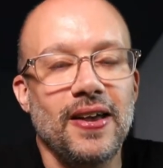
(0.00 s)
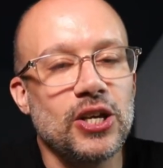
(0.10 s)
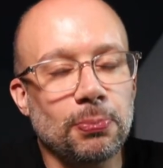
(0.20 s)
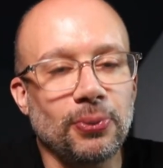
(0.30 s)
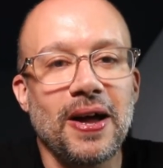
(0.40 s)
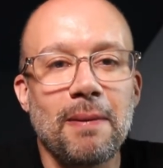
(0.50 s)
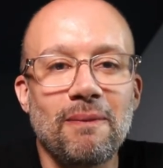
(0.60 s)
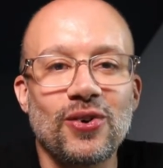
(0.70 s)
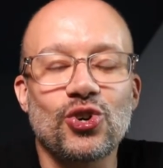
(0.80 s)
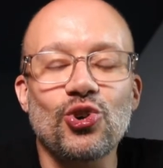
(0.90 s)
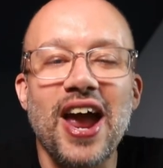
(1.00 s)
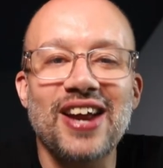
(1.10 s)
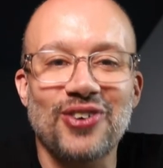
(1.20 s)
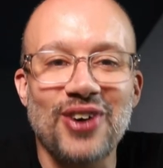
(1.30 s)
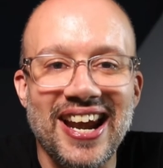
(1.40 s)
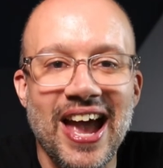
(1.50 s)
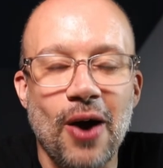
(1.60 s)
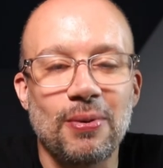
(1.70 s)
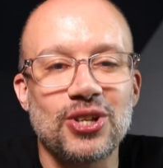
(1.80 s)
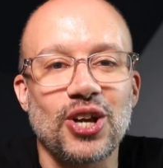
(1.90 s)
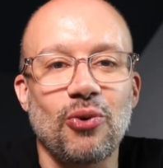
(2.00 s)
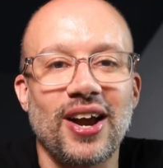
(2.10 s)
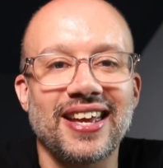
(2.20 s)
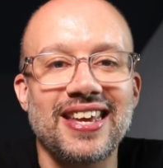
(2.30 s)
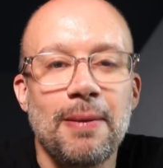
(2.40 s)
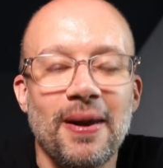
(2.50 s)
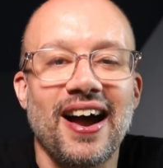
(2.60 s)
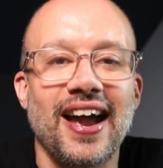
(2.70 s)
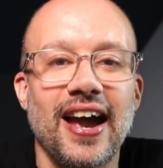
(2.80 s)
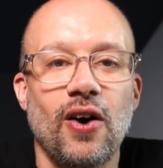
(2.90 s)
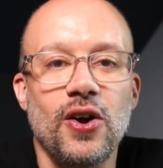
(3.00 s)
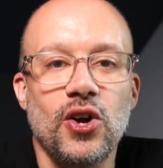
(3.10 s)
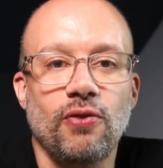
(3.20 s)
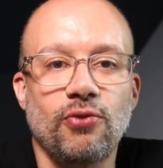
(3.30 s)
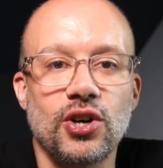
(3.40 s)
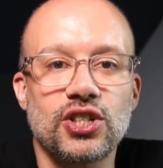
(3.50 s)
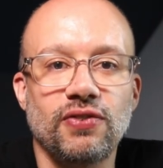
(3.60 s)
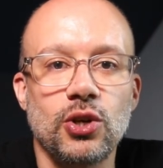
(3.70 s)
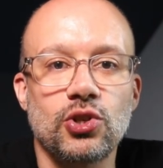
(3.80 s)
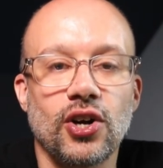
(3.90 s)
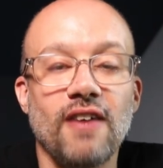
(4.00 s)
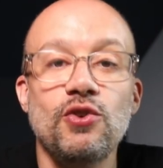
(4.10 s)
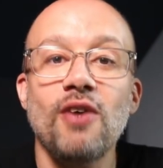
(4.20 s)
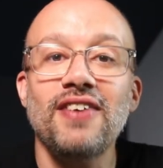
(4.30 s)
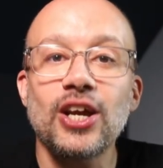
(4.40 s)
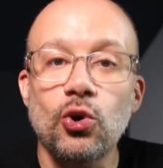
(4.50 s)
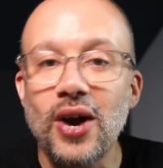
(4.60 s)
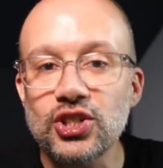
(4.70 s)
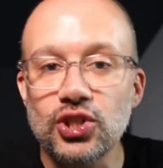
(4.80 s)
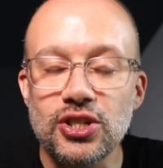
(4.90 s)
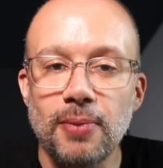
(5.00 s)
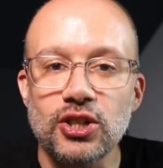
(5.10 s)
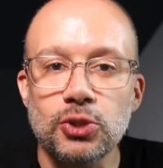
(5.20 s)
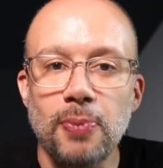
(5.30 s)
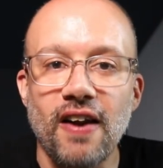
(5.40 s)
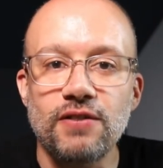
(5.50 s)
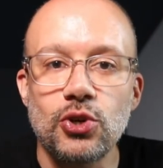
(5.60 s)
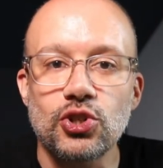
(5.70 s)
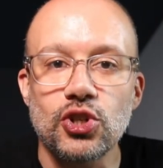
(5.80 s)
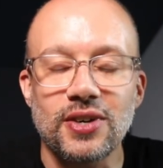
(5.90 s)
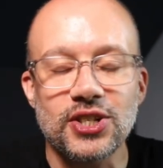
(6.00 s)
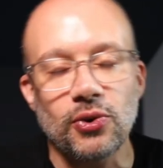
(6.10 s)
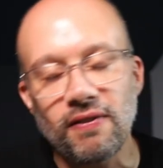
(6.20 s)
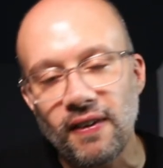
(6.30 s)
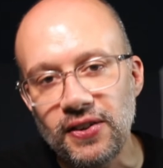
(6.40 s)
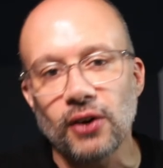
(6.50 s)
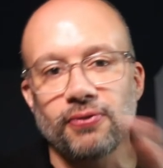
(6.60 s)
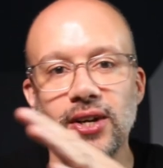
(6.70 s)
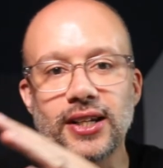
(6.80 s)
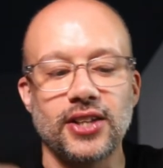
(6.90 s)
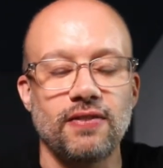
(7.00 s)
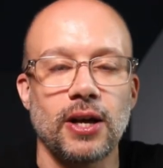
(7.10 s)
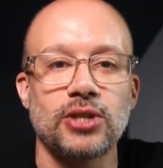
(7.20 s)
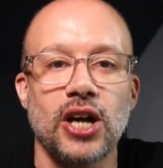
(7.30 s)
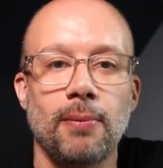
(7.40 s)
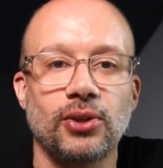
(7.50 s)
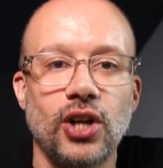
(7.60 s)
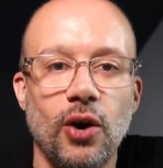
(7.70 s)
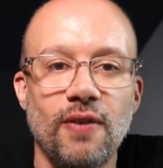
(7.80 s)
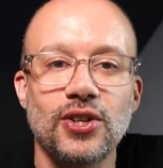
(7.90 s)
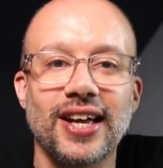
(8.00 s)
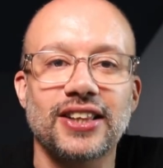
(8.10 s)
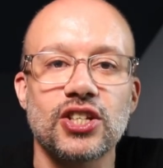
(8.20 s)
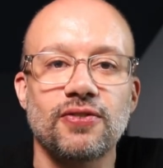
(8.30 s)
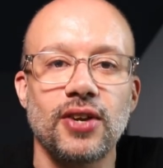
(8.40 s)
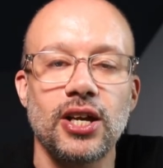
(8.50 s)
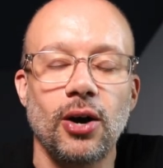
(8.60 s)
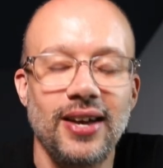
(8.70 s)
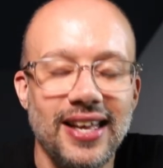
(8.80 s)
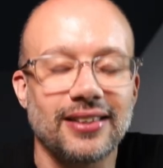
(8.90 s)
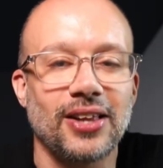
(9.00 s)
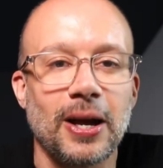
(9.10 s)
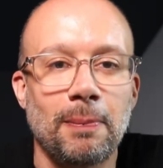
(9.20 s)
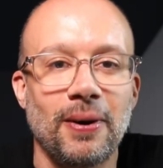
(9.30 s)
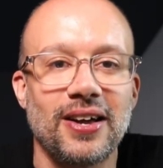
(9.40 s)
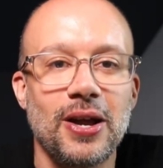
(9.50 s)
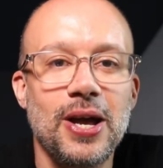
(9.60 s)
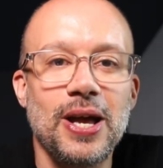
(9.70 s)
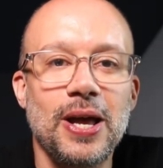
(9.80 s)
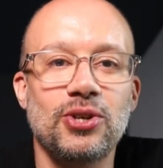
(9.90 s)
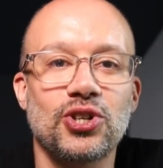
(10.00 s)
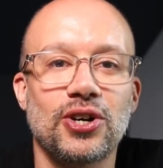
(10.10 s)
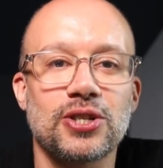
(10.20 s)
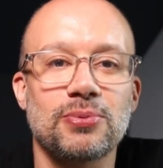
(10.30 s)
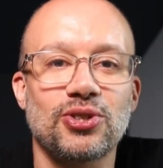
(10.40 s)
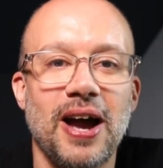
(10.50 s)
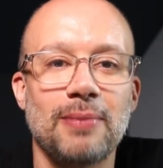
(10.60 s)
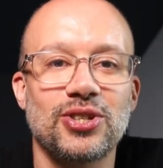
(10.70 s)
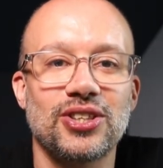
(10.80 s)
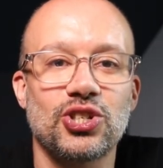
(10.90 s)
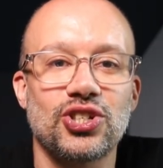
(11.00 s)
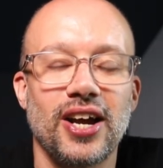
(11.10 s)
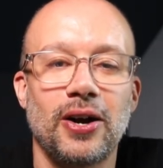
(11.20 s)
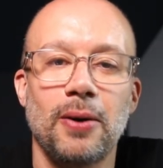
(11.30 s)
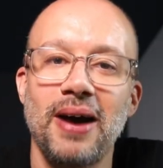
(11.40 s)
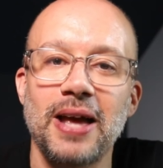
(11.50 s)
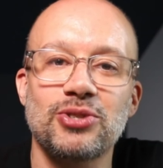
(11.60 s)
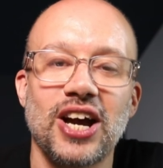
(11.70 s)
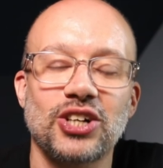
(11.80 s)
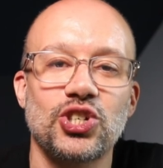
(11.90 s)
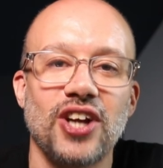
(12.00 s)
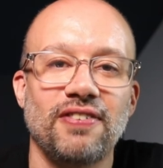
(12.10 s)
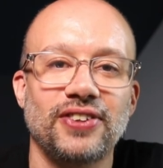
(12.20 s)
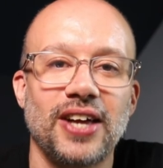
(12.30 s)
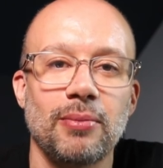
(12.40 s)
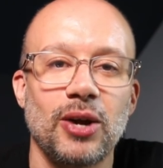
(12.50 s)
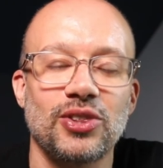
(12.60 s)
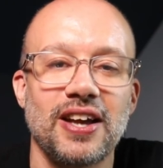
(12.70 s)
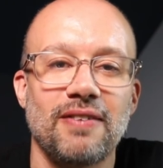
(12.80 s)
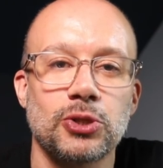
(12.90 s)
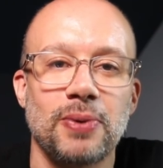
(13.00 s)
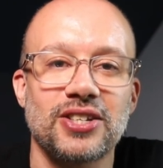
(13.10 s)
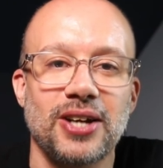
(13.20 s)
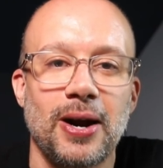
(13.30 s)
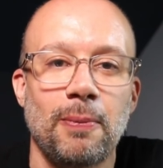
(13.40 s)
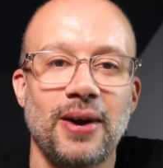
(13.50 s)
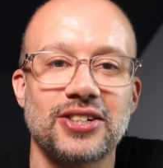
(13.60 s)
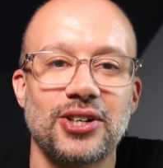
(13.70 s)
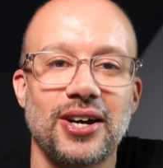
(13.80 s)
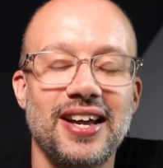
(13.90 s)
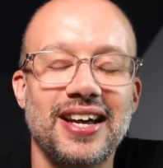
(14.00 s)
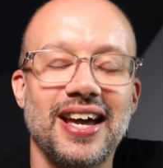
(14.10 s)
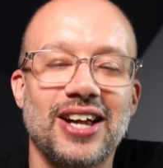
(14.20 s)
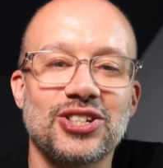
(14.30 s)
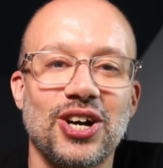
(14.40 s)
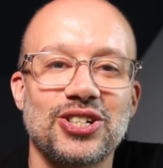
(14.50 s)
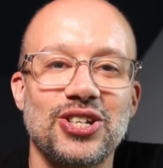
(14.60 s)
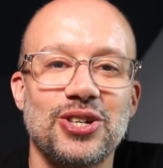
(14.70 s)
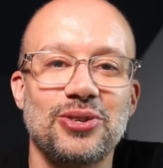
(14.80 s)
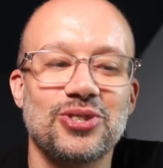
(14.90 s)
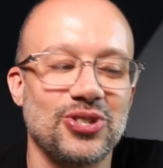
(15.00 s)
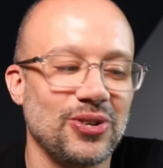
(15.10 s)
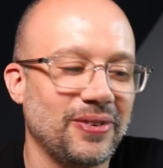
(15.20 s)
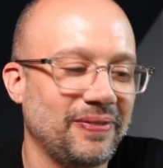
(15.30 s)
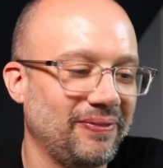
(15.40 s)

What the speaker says: He's playing great right now, but he's going to want to keep an eye out for his future. If you have any questions about spinal fusions whatsoever, feel free to leave them down below. If you like this video, hit the like button and be sure to subscribe to this channel. My name is Dr. Jeff Langmaid with the Evidence Based Chiropractor, and I'll talk to you soon.